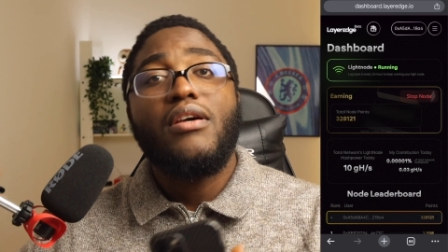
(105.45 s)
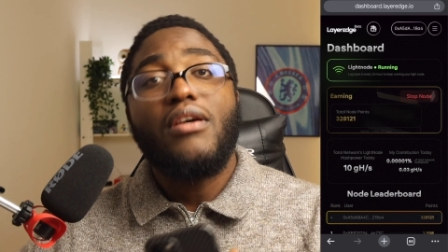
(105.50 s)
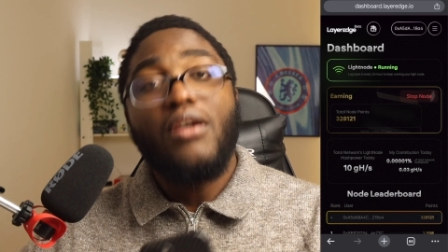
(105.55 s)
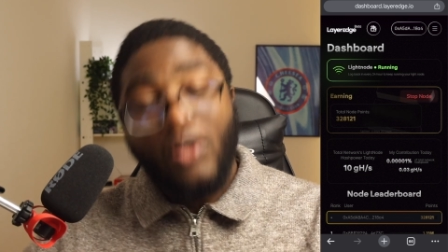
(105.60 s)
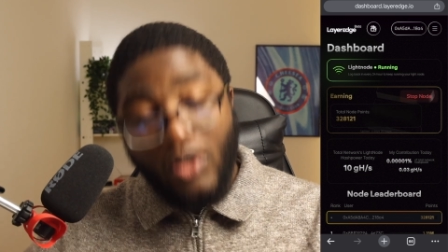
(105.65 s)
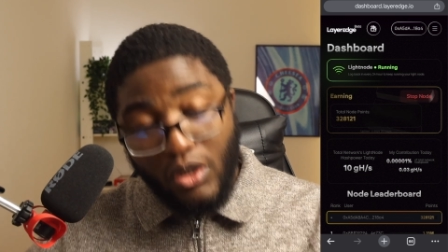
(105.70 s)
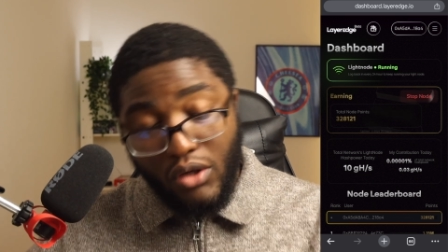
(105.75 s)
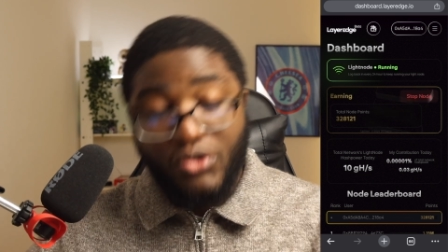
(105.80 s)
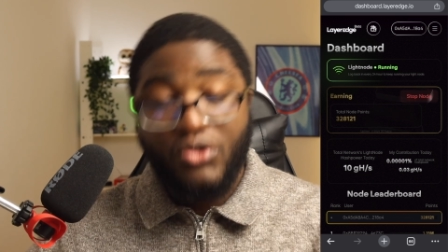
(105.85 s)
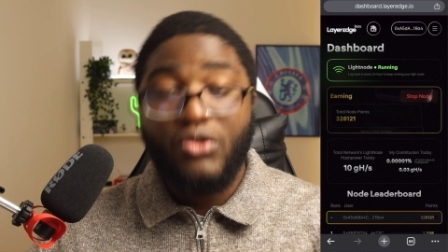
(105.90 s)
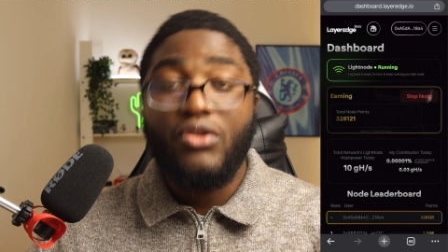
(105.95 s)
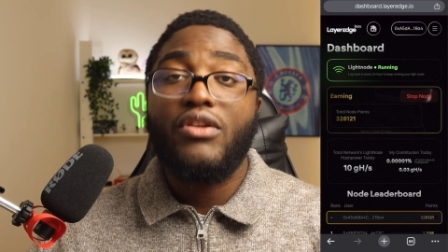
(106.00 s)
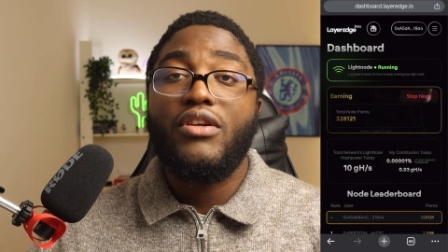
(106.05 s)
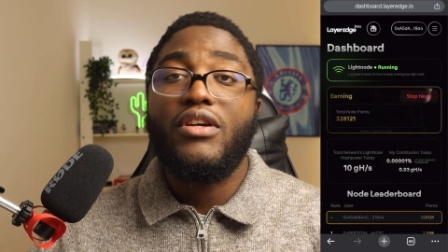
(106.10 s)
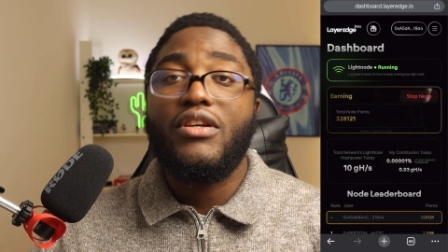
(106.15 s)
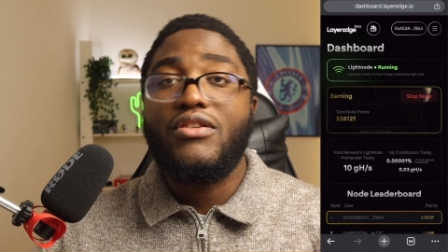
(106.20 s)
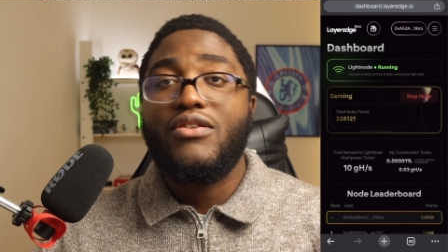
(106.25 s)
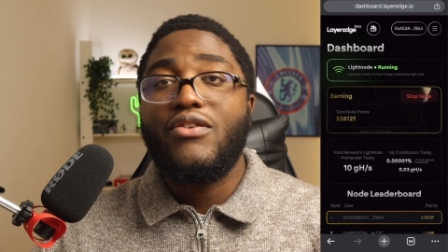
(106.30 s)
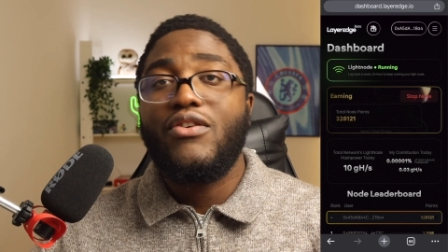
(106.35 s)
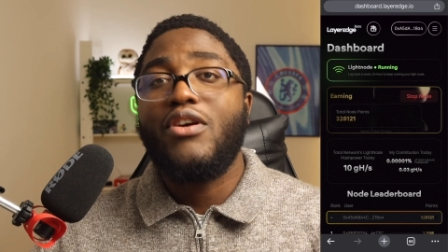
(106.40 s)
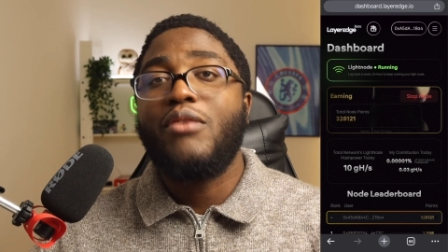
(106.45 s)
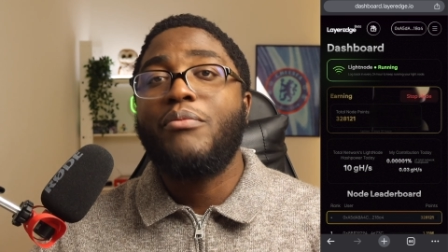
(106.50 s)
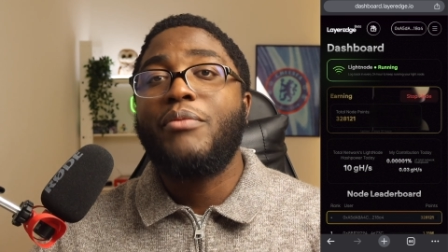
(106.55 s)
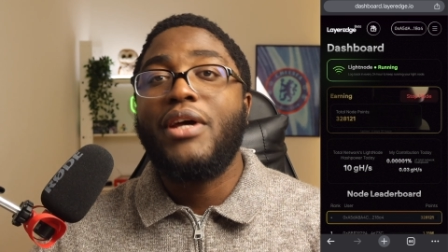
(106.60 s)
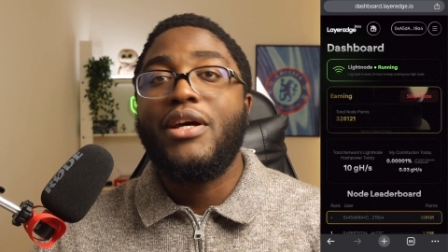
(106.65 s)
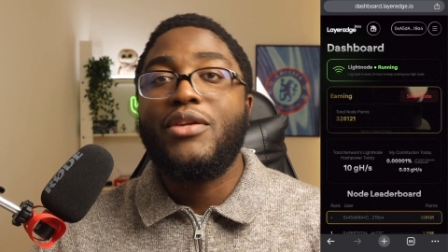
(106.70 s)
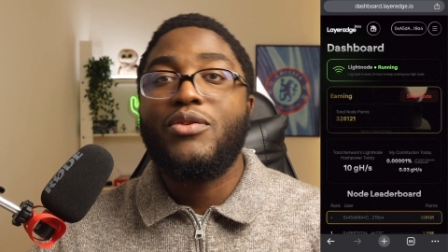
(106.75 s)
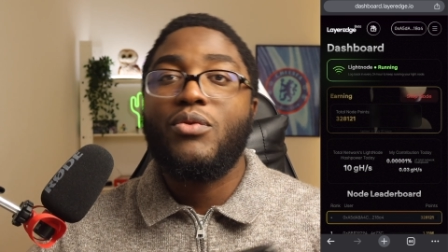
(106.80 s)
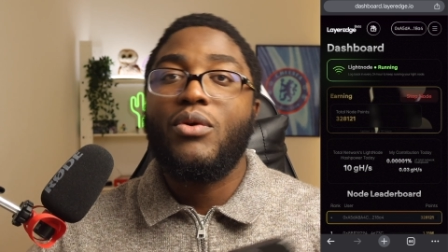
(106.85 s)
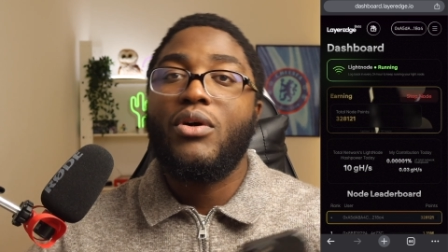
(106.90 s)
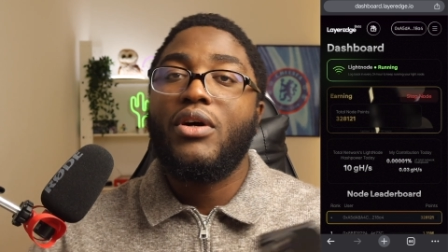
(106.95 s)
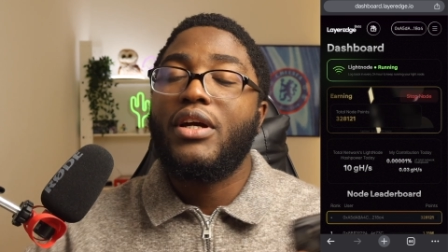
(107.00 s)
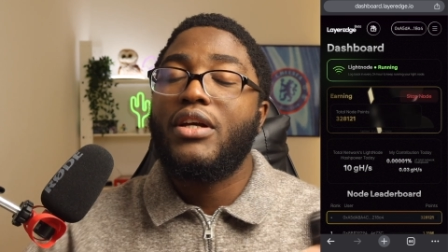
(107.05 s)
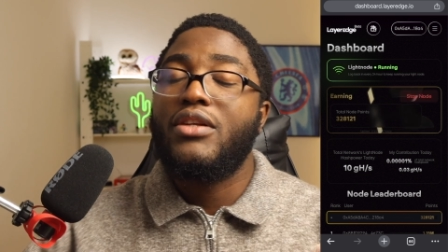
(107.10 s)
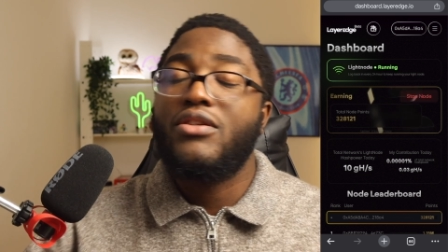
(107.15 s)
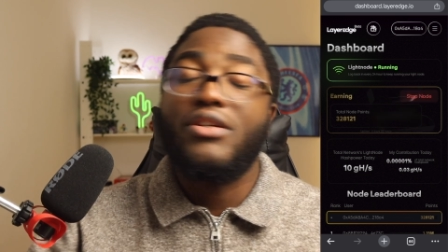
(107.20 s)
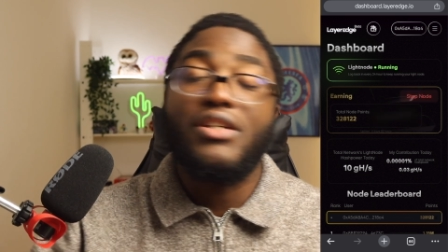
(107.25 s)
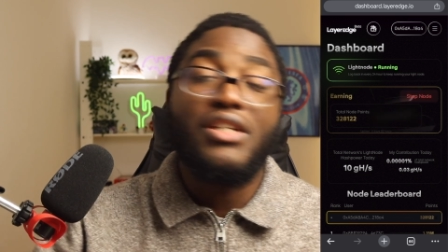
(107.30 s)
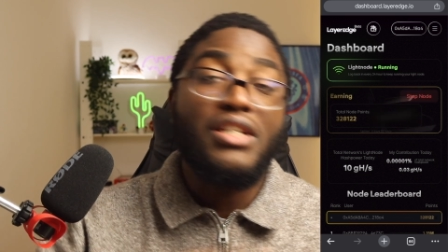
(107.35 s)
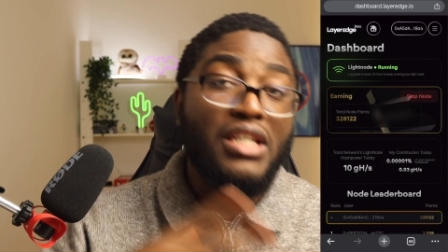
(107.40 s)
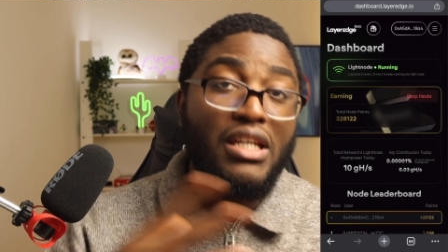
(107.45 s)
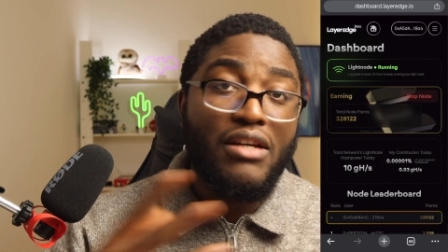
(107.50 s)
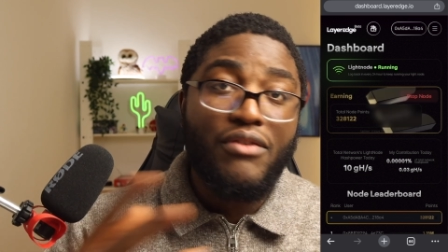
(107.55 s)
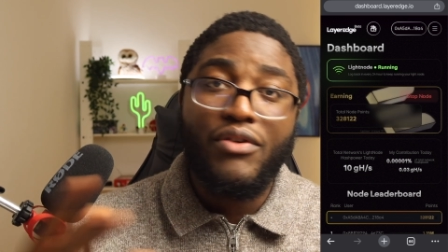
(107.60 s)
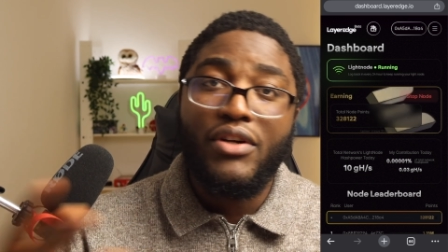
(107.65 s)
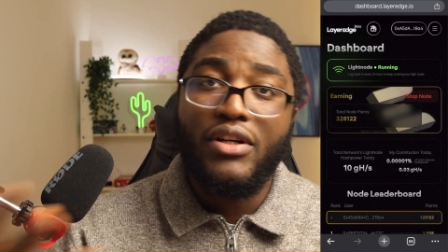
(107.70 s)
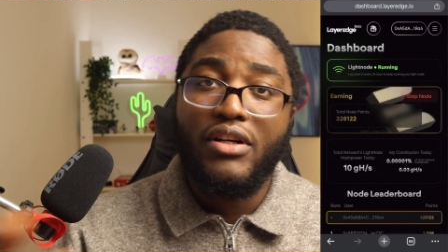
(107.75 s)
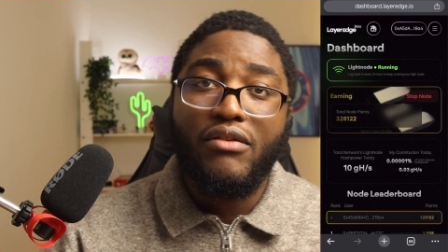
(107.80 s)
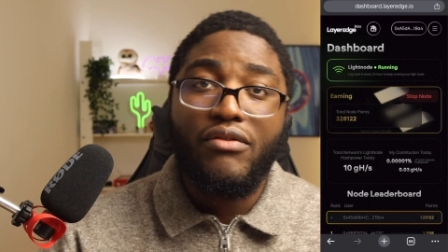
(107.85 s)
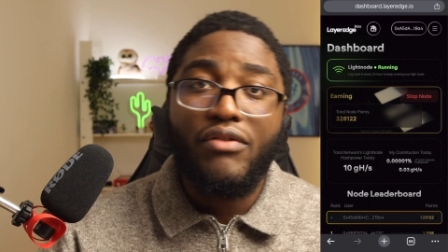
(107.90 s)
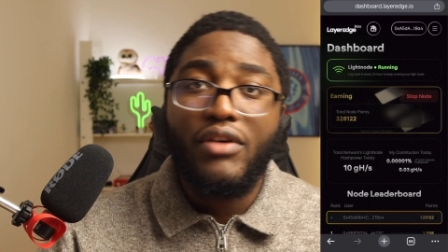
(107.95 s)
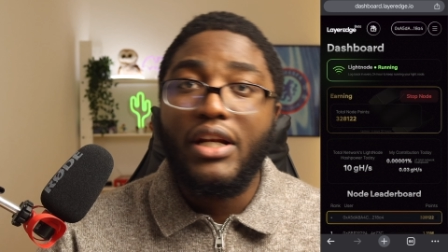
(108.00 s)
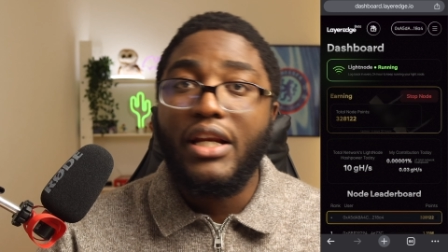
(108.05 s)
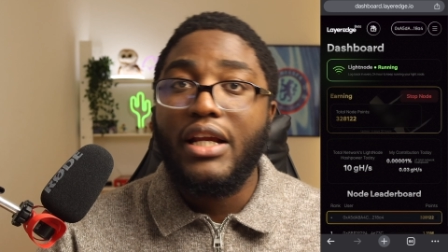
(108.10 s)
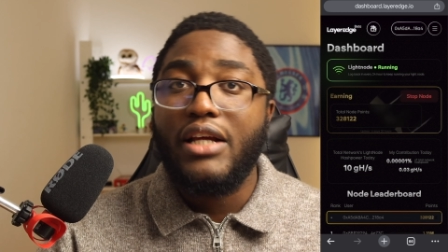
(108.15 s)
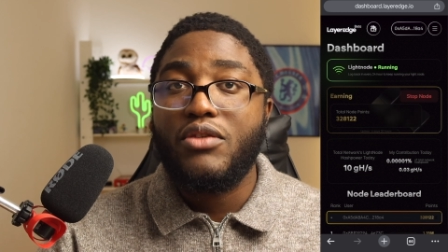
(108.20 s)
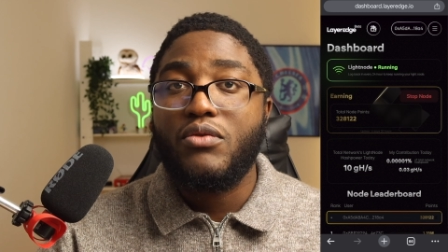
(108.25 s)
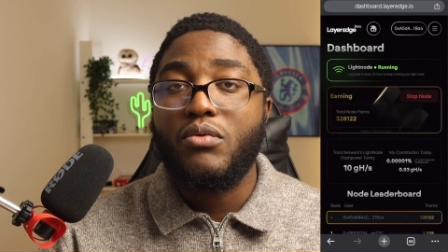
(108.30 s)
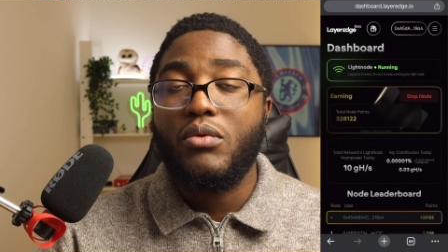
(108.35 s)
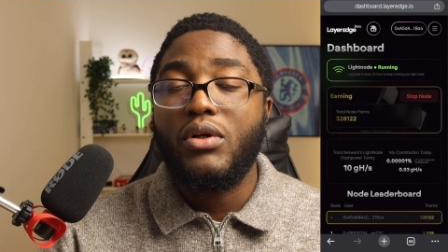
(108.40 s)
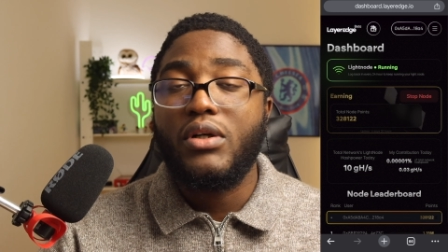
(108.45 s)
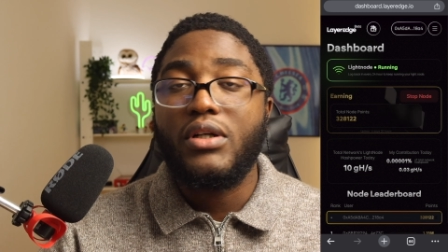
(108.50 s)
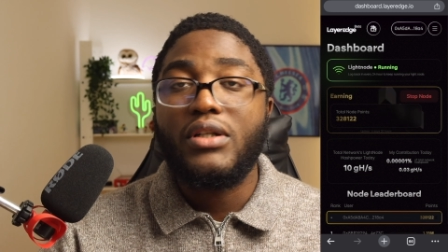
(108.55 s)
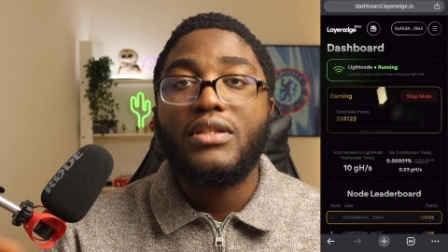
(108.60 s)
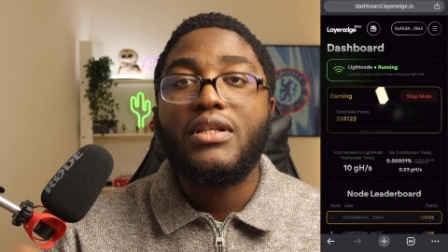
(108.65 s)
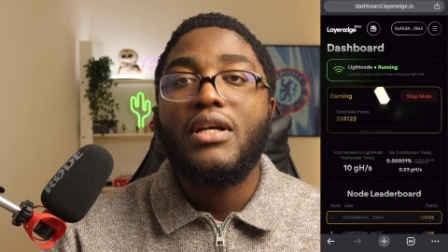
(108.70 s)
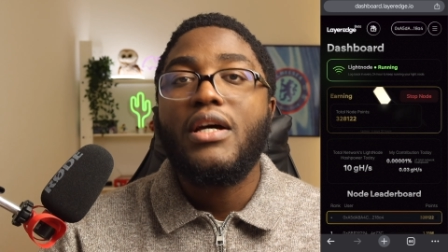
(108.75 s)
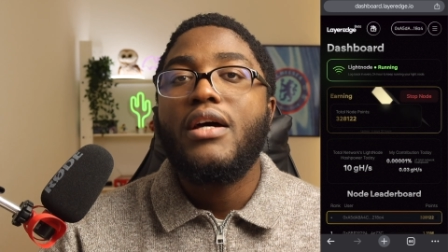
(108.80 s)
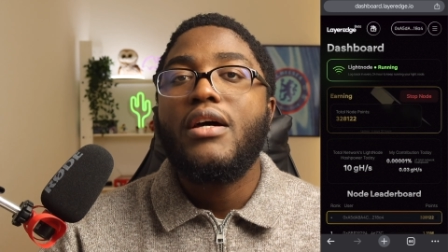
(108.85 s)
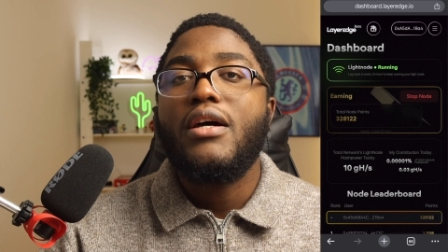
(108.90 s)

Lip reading: also the Ethereum network, is on different networks,